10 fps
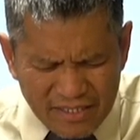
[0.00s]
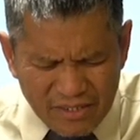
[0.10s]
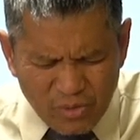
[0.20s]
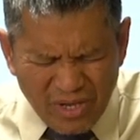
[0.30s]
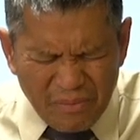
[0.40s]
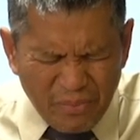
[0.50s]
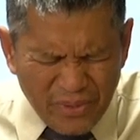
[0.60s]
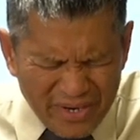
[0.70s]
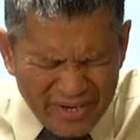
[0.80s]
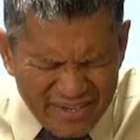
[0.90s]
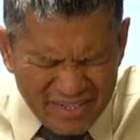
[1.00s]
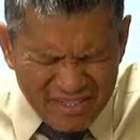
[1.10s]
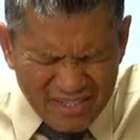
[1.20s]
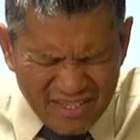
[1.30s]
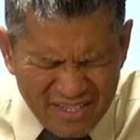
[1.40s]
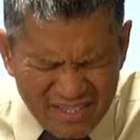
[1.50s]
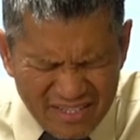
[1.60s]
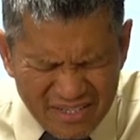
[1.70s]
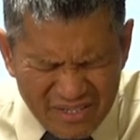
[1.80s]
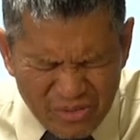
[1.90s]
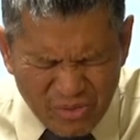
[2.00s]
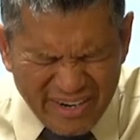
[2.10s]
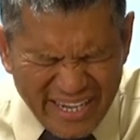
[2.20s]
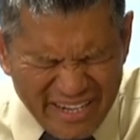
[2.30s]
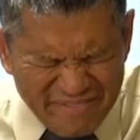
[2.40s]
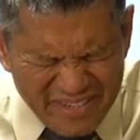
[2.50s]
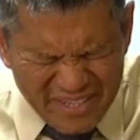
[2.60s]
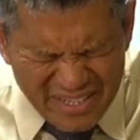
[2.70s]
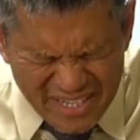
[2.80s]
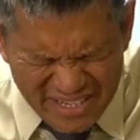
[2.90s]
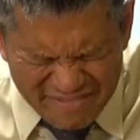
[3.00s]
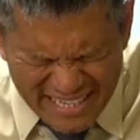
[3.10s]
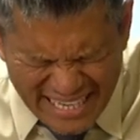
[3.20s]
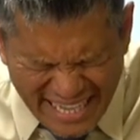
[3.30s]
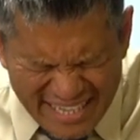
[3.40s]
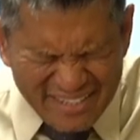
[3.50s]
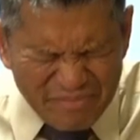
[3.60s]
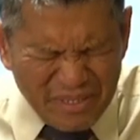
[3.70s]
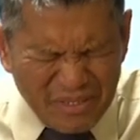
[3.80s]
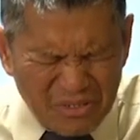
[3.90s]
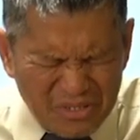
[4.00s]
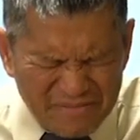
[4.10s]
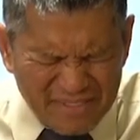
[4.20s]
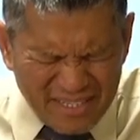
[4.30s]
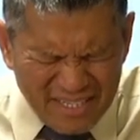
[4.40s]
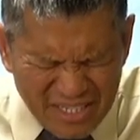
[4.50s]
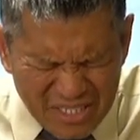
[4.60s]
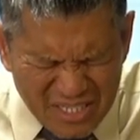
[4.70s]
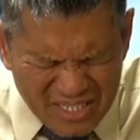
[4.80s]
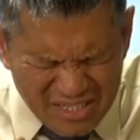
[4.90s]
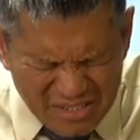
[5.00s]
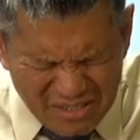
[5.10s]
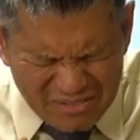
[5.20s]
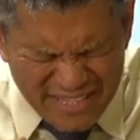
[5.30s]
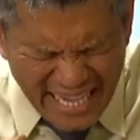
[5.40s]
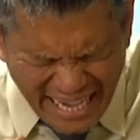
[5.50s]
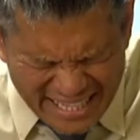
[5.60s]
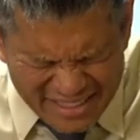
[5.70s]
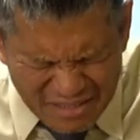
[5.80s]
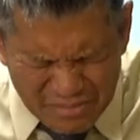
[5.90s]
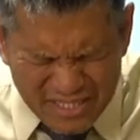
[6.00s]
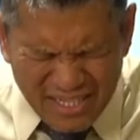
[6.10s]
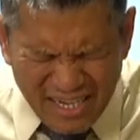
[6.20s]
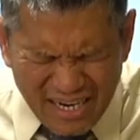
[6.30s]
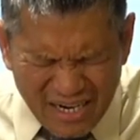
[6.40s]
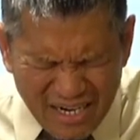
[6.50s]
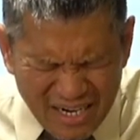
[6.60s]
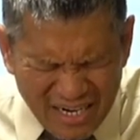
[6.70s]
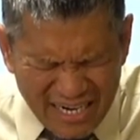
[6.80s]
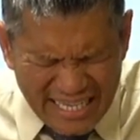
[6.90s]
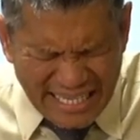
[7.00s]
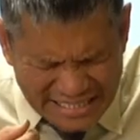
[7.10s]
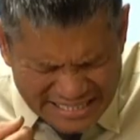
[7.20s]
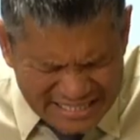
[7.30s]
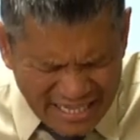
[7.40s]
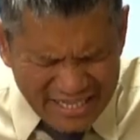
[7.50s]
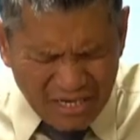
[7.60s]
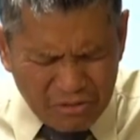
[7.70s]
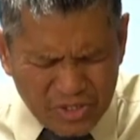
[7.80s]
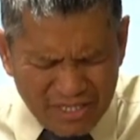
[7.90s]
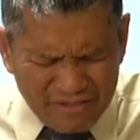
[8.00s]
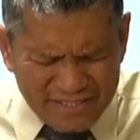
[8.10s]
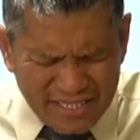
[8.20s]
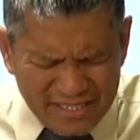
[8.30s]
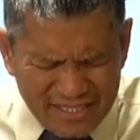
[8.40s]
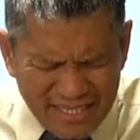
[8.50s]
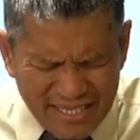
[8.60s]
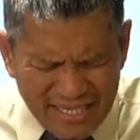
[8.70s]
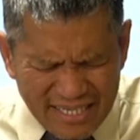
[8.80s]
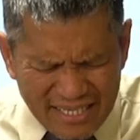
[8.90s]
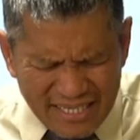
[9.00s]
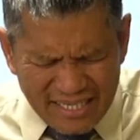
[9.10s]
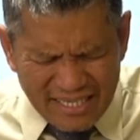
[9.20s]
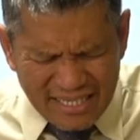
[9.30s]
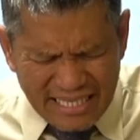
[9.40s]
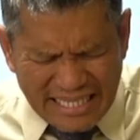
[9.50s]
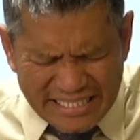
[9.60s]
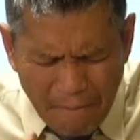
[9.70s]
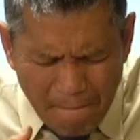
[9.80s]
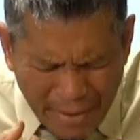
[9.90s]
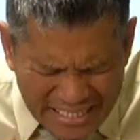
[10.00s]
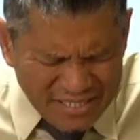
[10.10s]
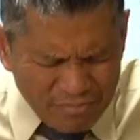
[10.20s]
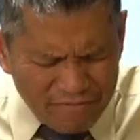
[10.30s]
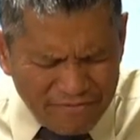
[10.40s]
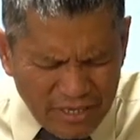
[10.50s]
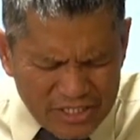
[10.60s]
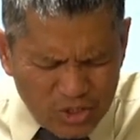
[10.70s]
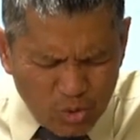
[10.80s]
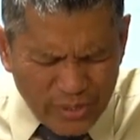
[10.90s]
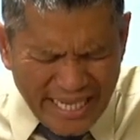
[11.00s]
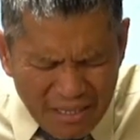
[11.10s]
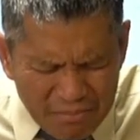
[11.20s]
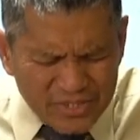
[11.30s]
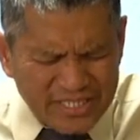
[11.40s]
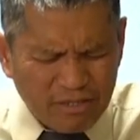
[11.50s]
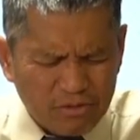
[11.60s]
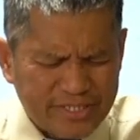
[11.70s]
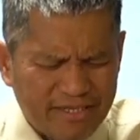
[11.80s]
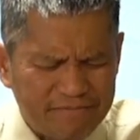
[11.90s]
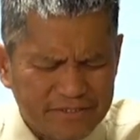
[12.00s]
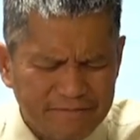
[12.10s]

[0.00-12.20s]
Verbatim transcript: We are burdened. We are heavy laden because of the items that are inside ourselves, that it is impossible for us to empty ourselves.